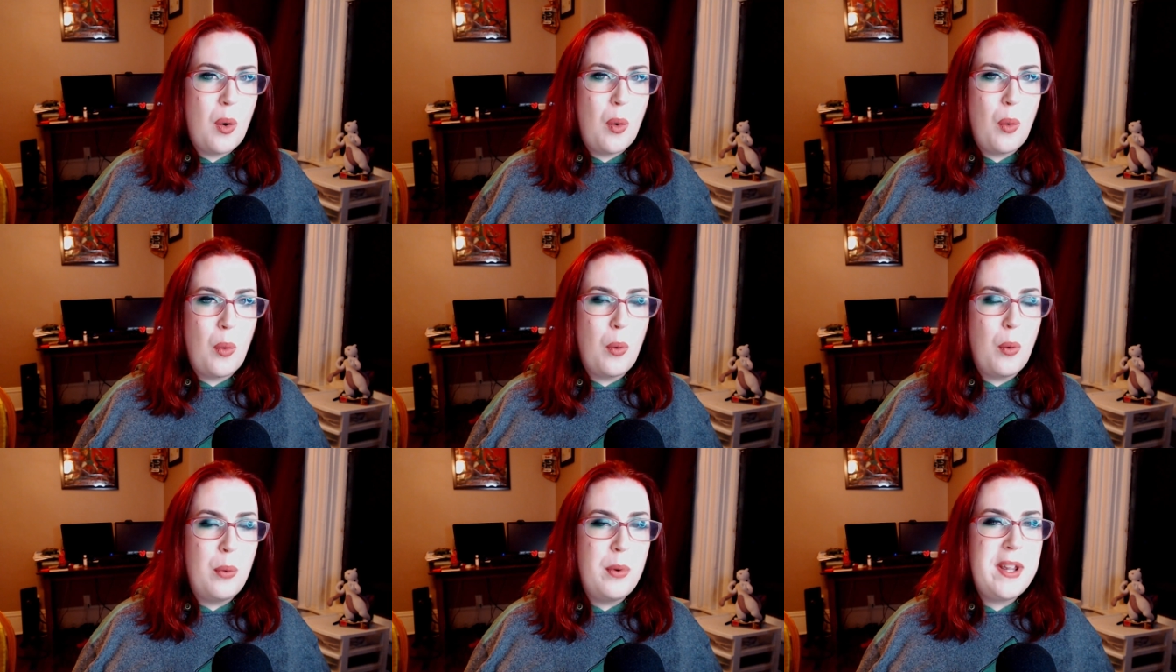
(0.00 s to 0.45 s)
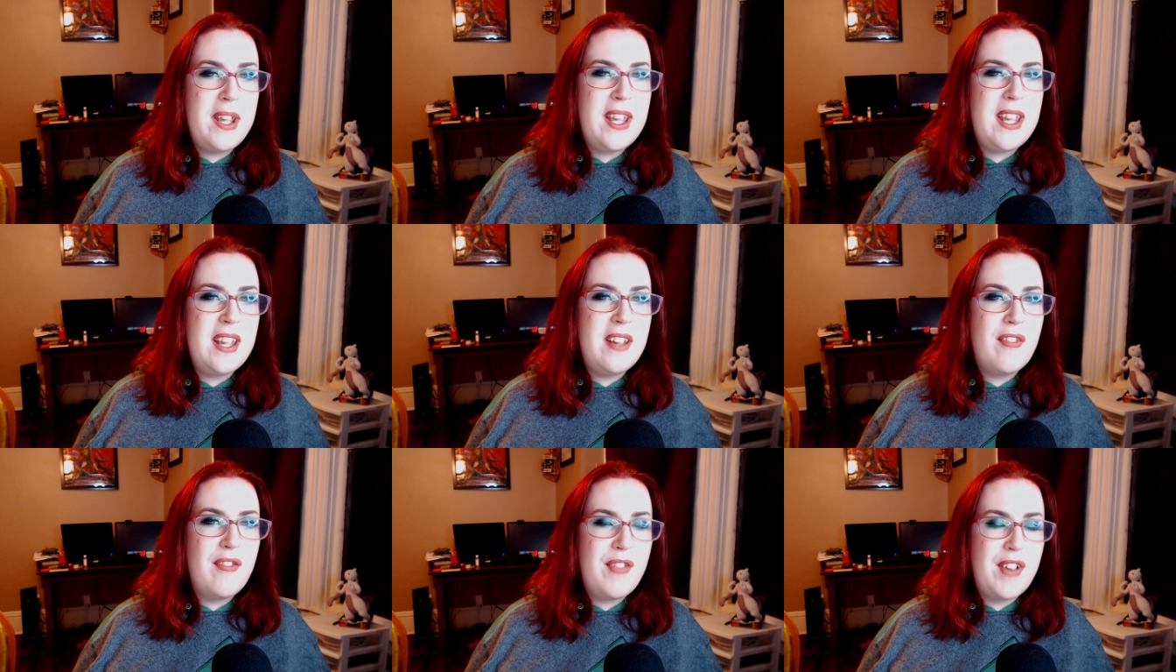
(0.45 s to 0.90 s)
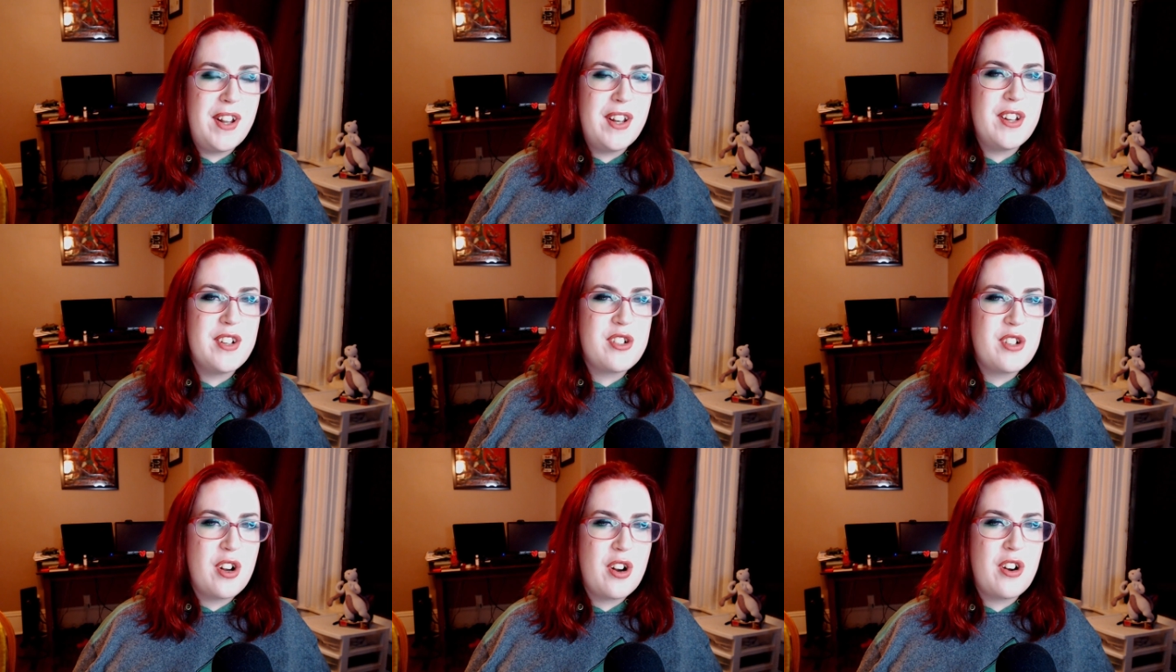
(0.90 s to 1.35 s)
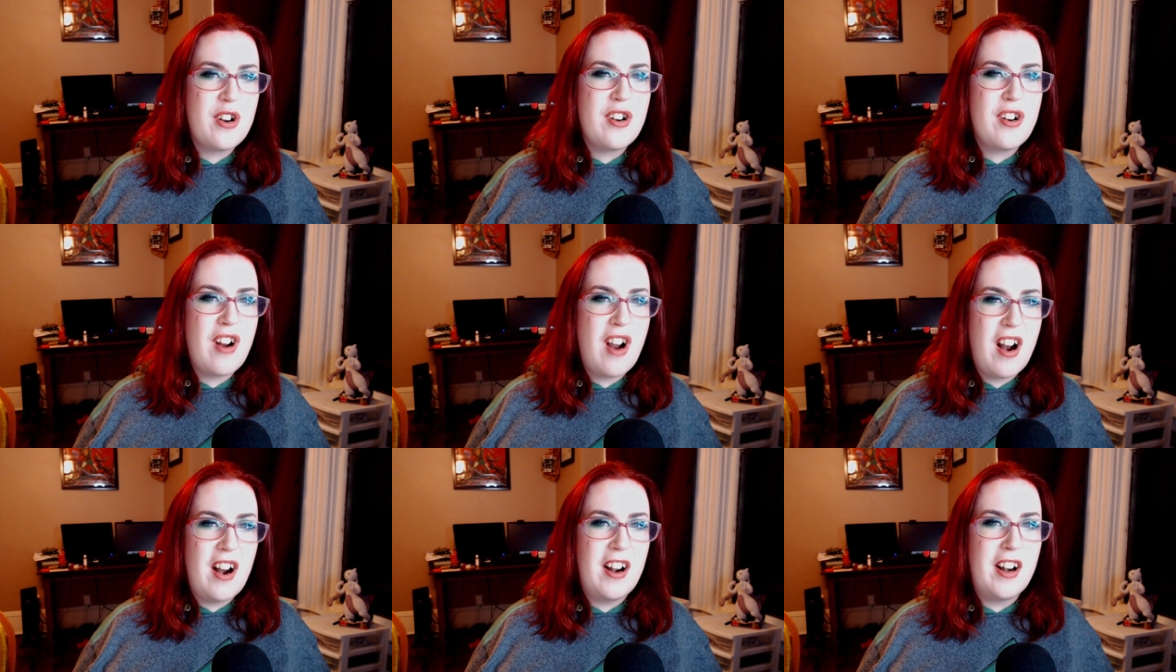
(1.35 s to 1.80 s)
we finish her
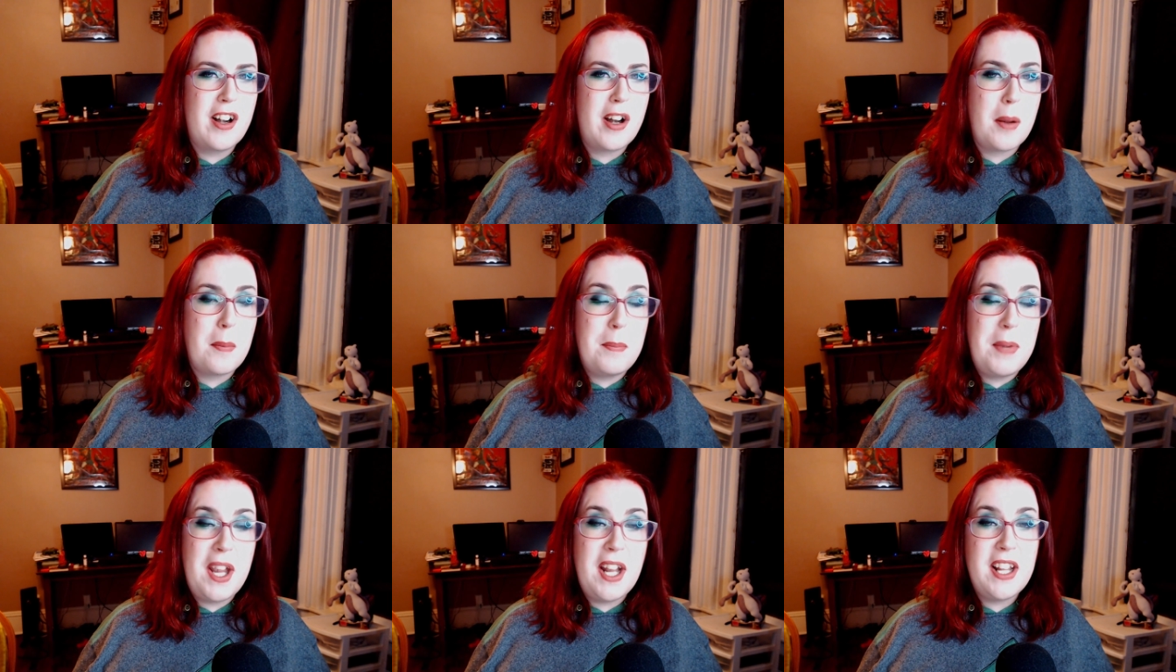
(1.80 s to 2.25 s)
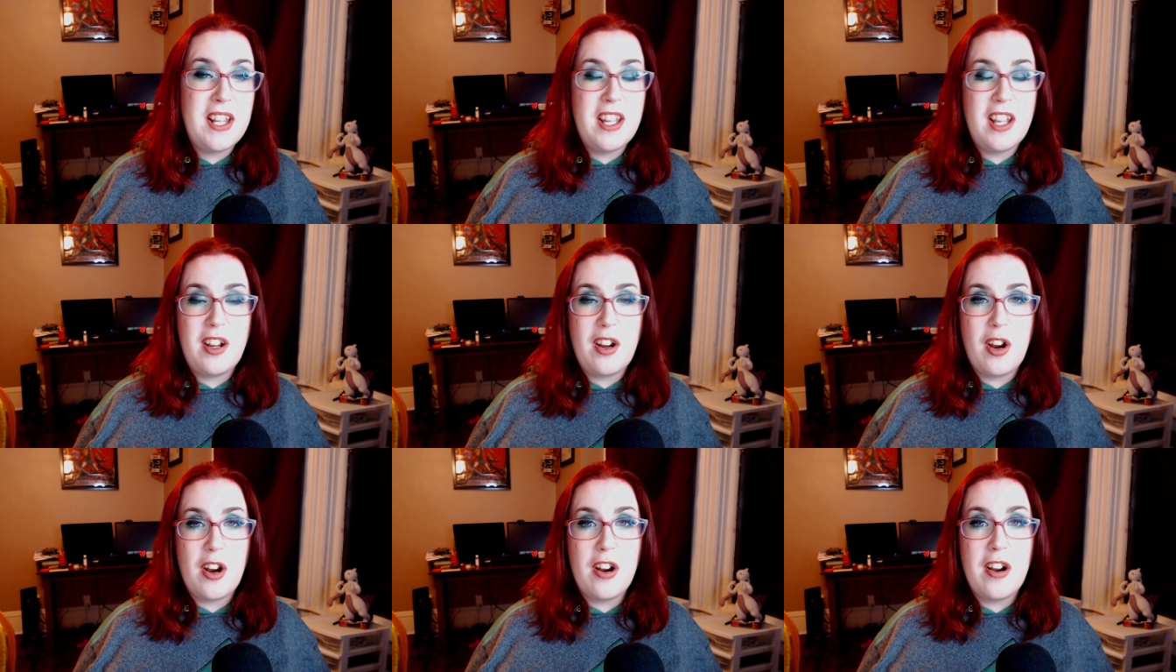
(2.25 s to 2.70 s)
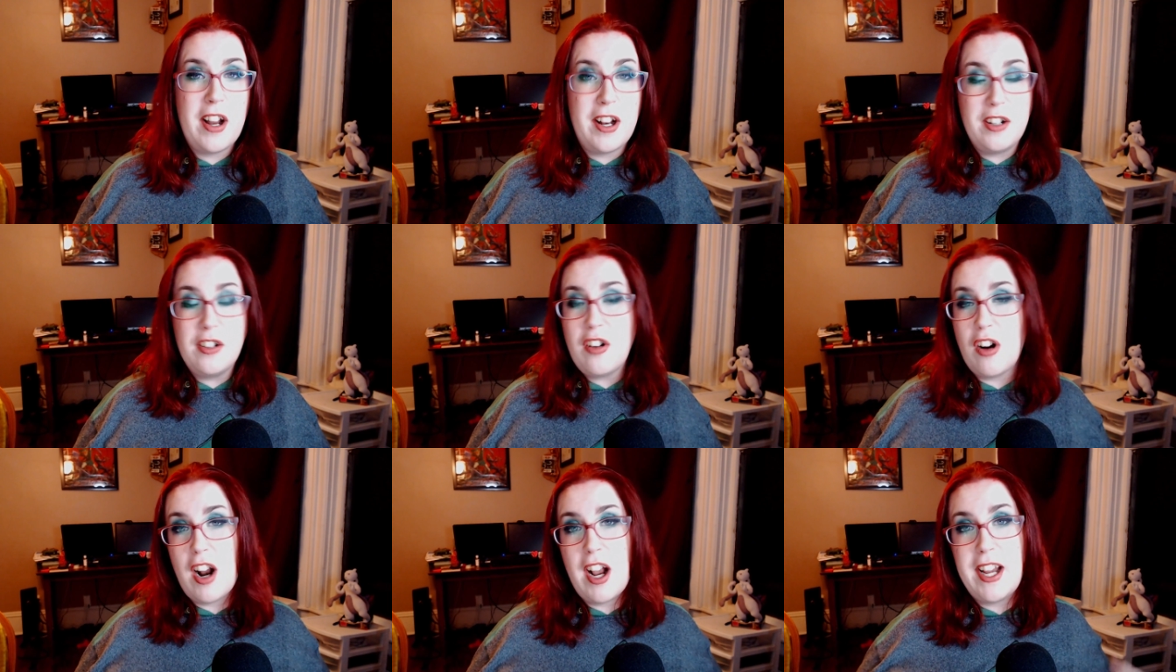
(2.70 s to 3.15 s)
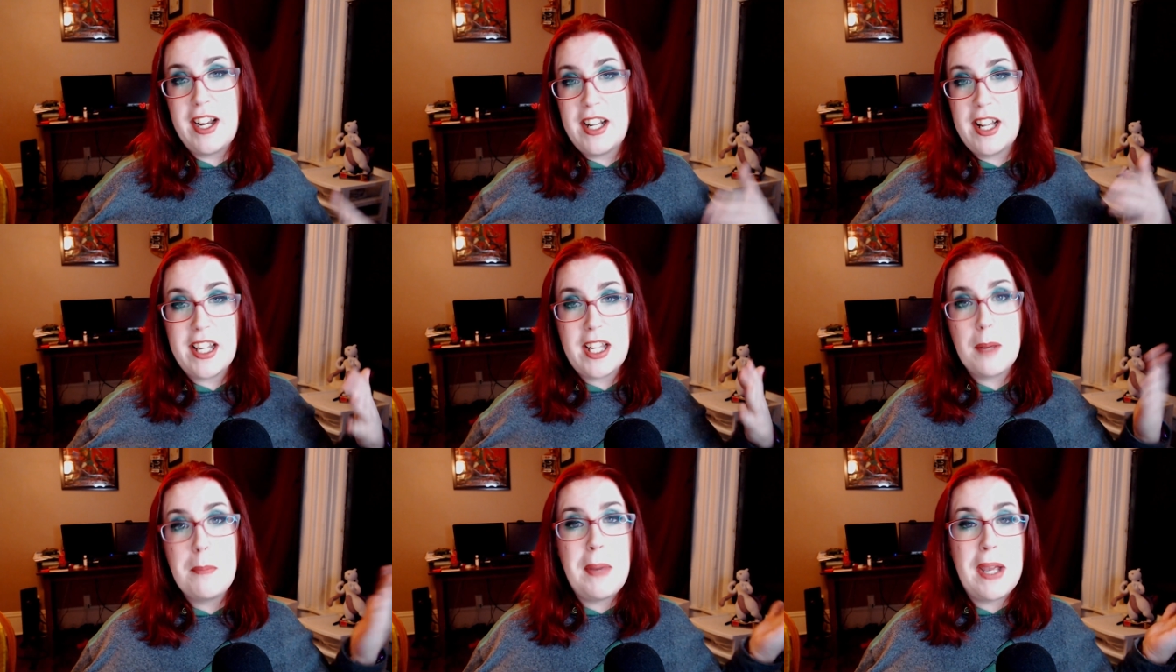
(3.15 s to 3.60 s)
arc pitying her and crying
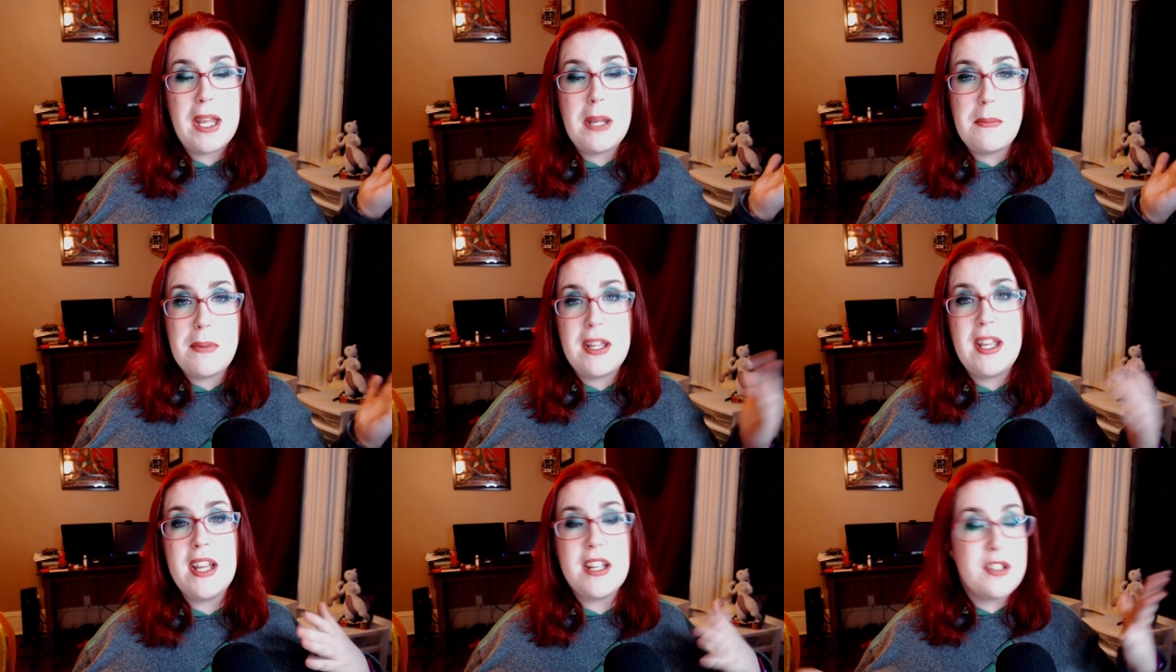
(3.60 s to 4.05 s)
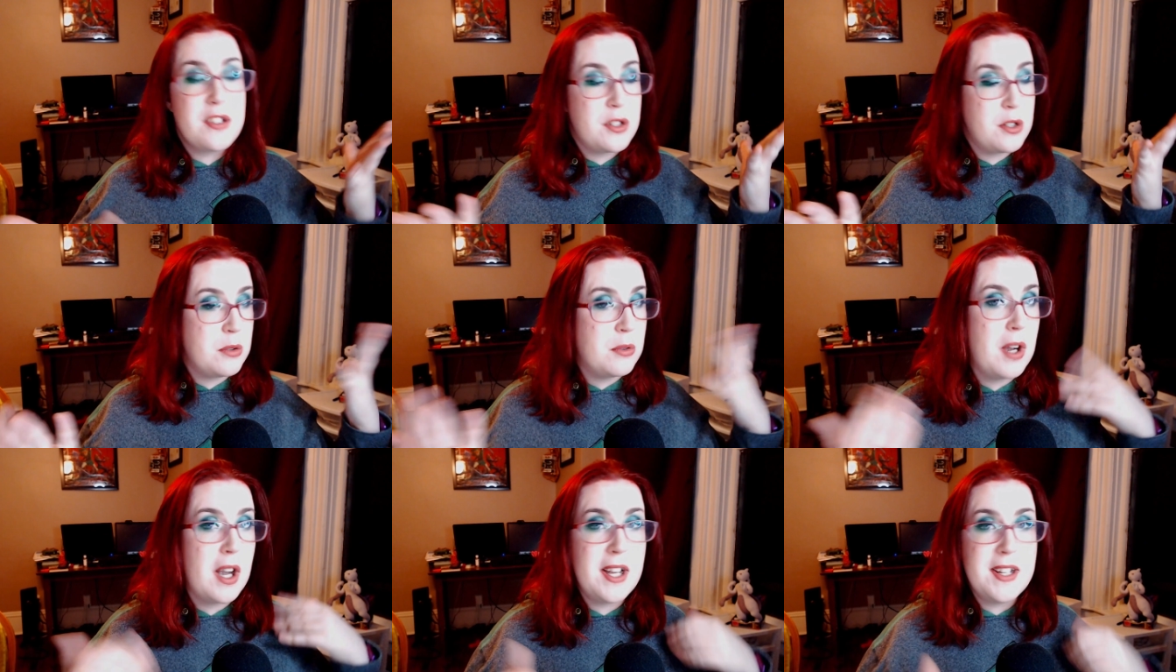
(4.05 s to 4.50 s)
like a baby, as you guys